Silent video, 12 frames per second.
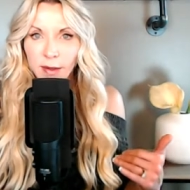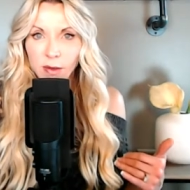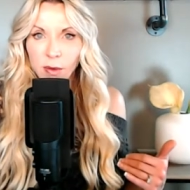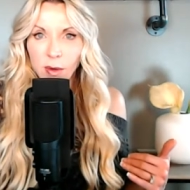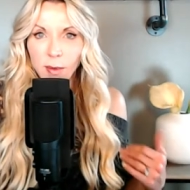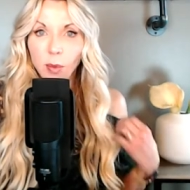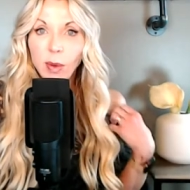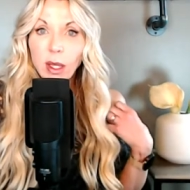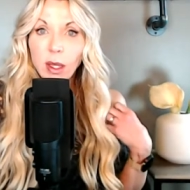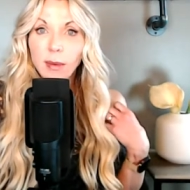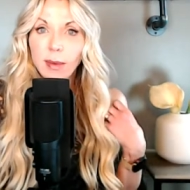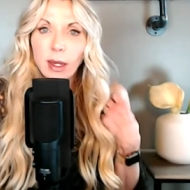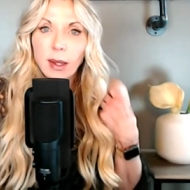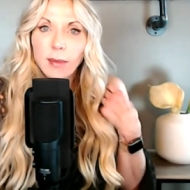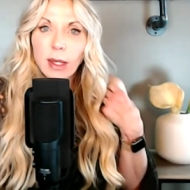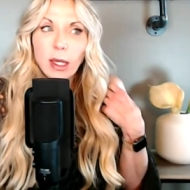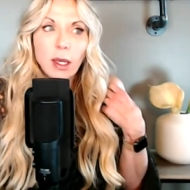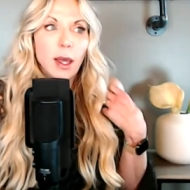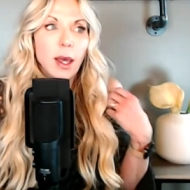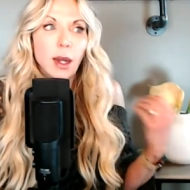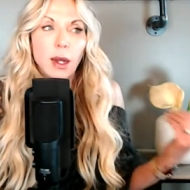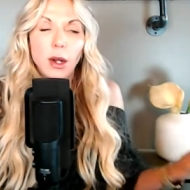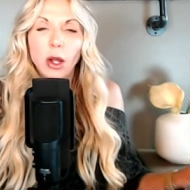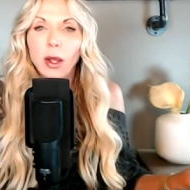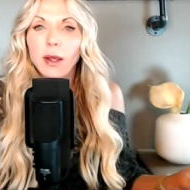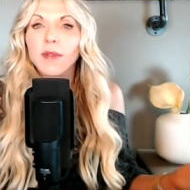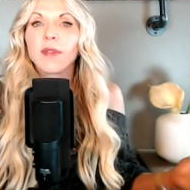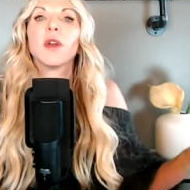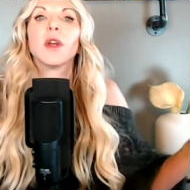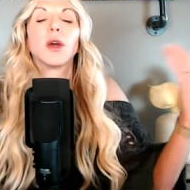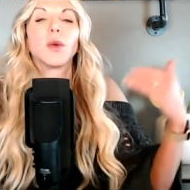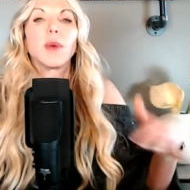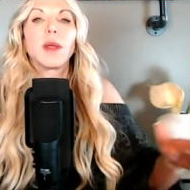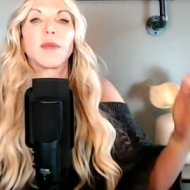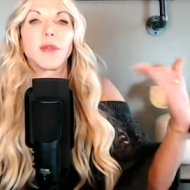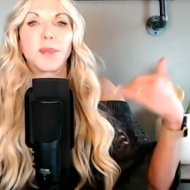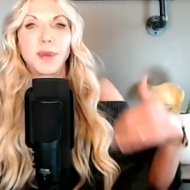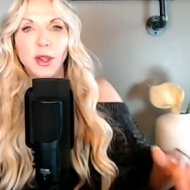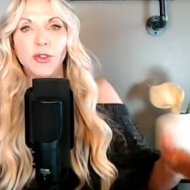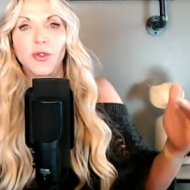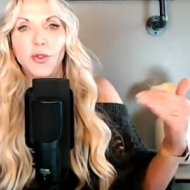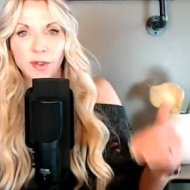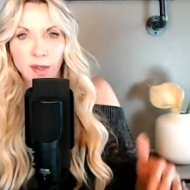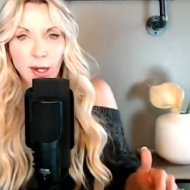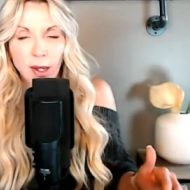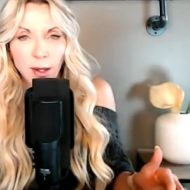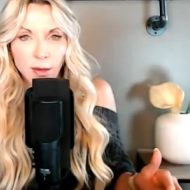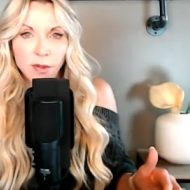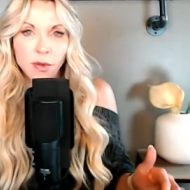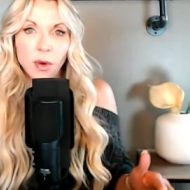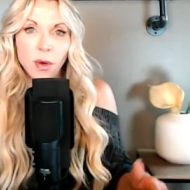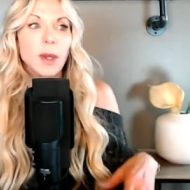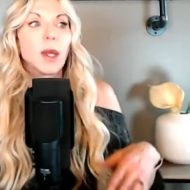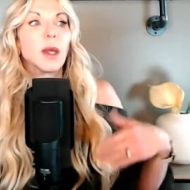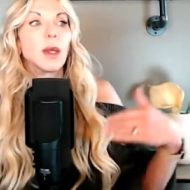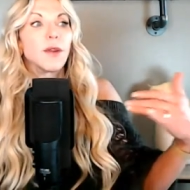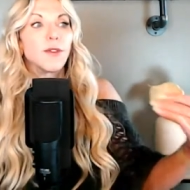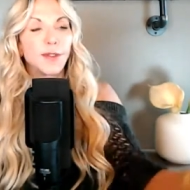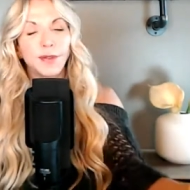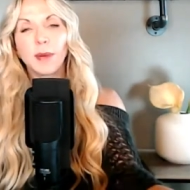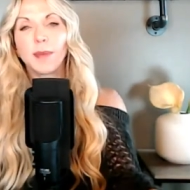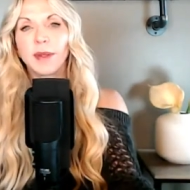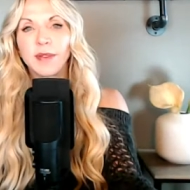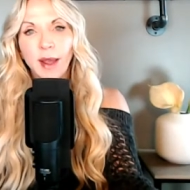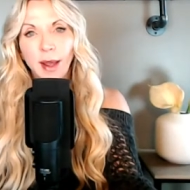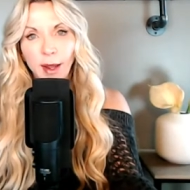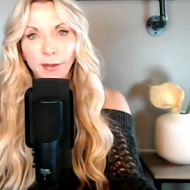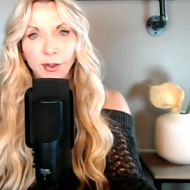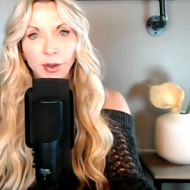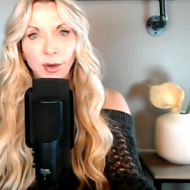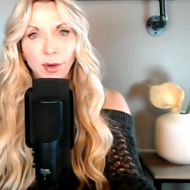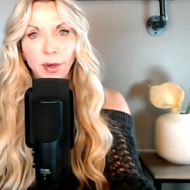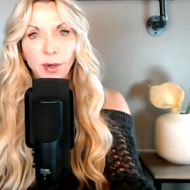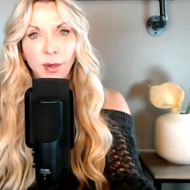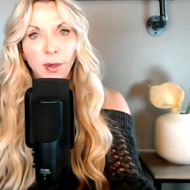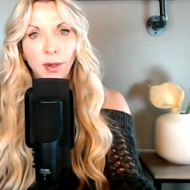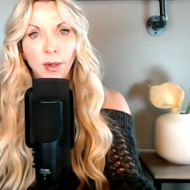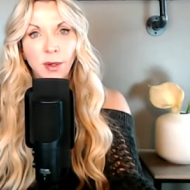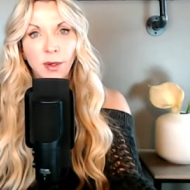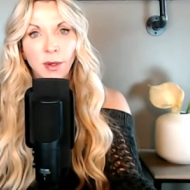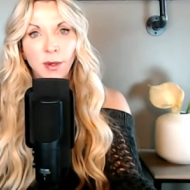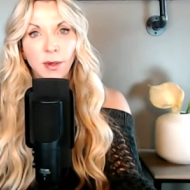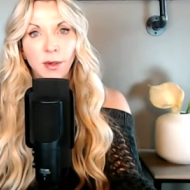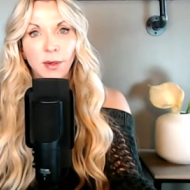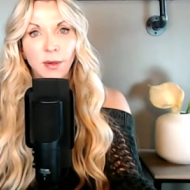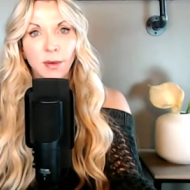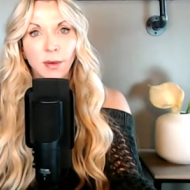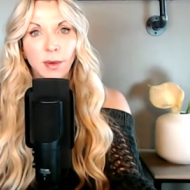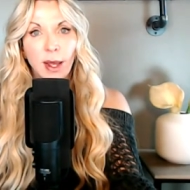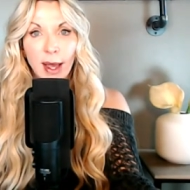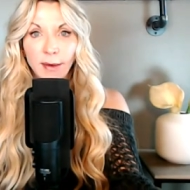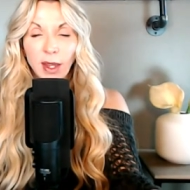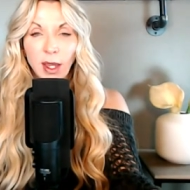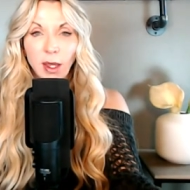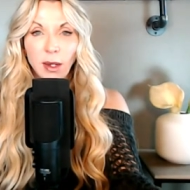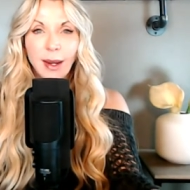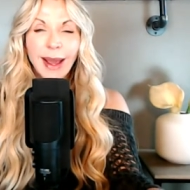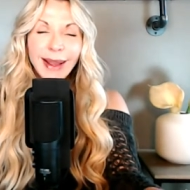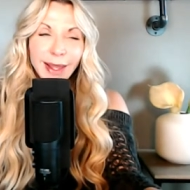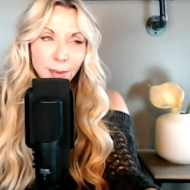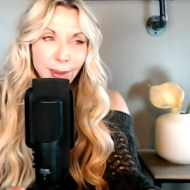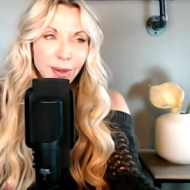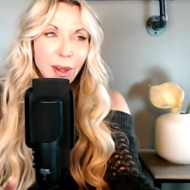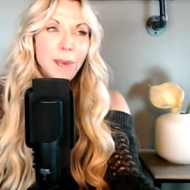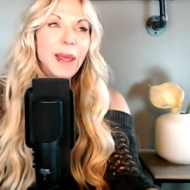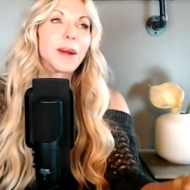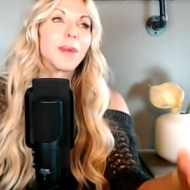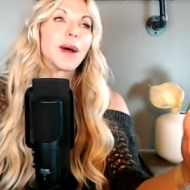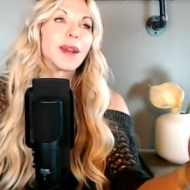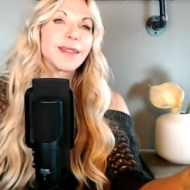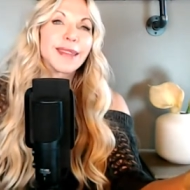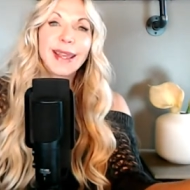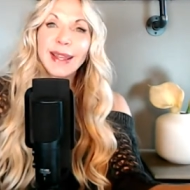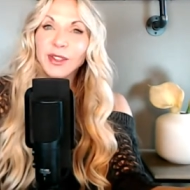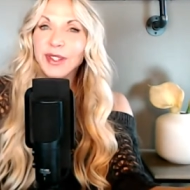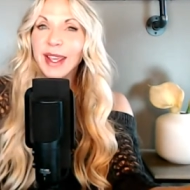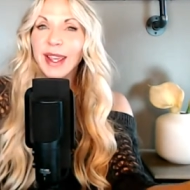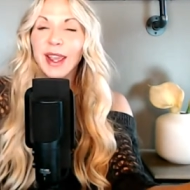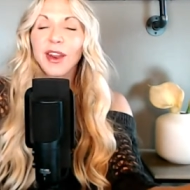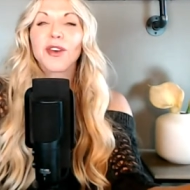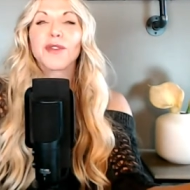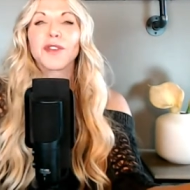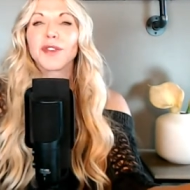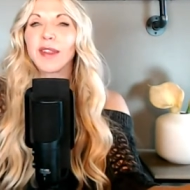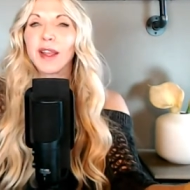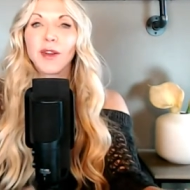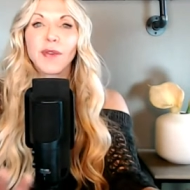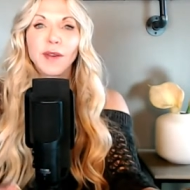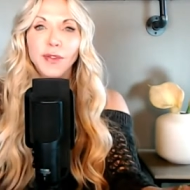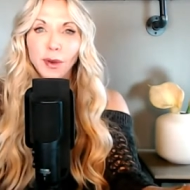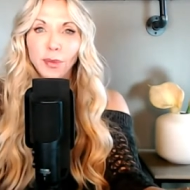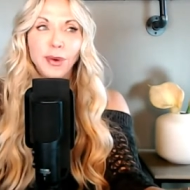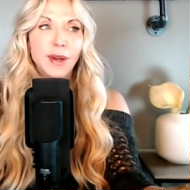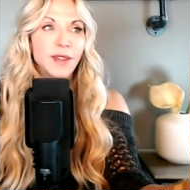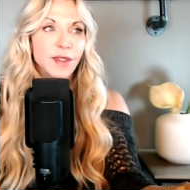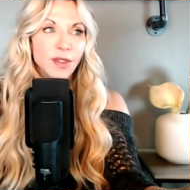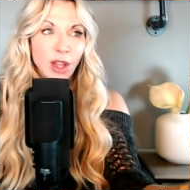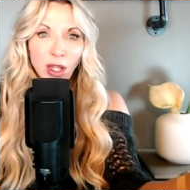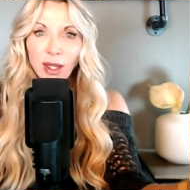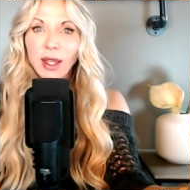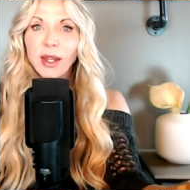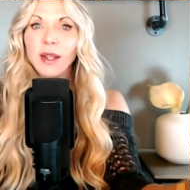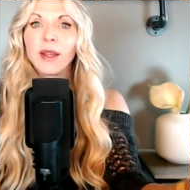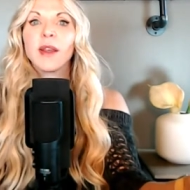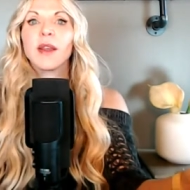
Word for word: storm. We, meaning me, I had it in August. We have the potential for cytokine storm 15 months after having it. Now you build up antibodies. Again, you take care of yourself. I feel pretty solid